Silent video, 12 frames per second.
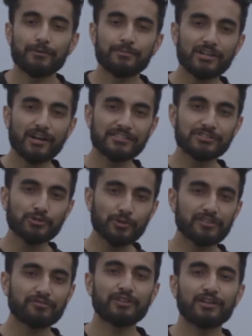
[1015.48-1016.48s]
I hope you guys enjoyed
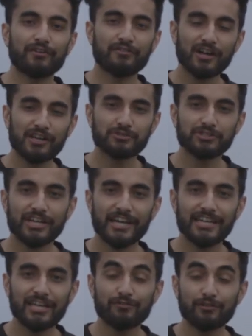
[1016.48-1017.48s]
this video of Cars with
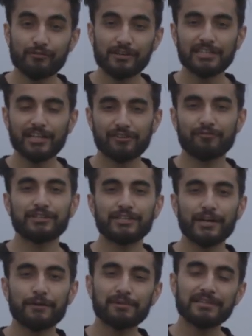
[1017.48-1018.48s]
Jay. If you really like the
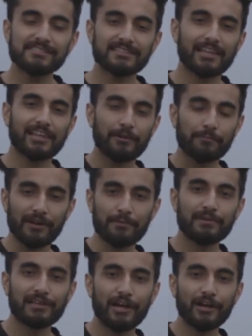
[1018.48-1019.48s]
video, please hit that like button
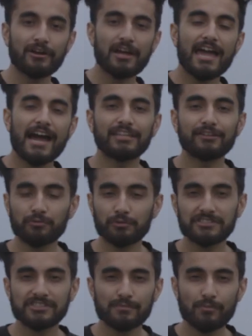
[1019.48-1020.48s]
below. And if you want
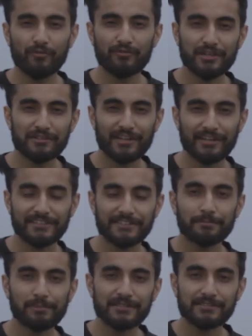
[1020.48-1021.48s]
to see more videos like this,
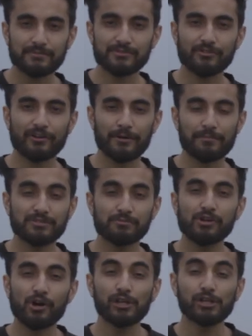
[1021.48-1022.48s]
please subscribe, because we've
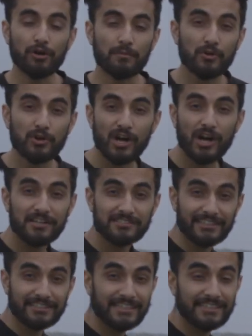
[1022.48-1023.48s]
got a lot more cars
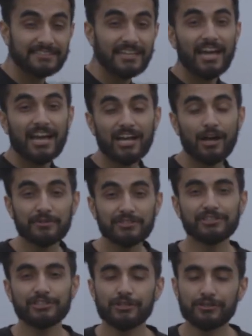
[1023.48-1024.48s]
like this coming to
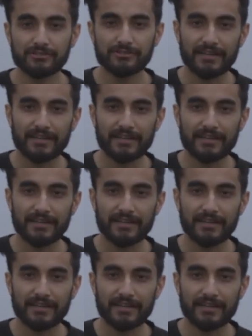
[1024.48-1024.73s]
the YouTube